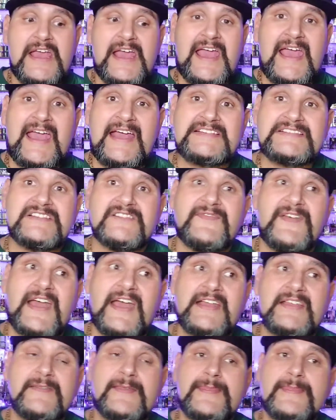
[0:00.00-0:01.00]

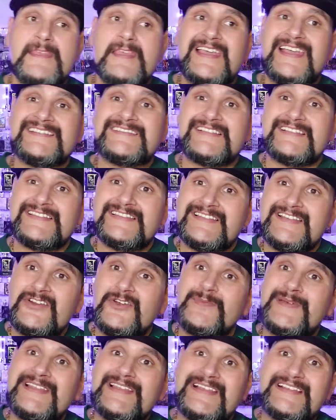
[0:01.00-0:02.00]
Hacivat is a
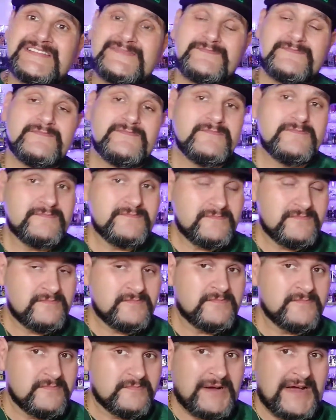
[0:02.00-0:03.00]
little bit less
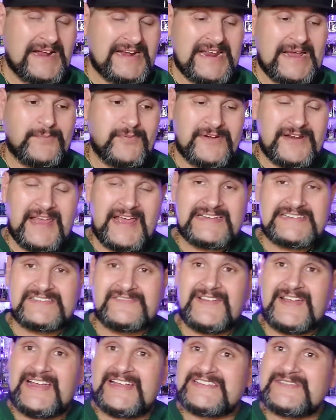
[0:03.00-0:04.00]
pineapple and Hacivat.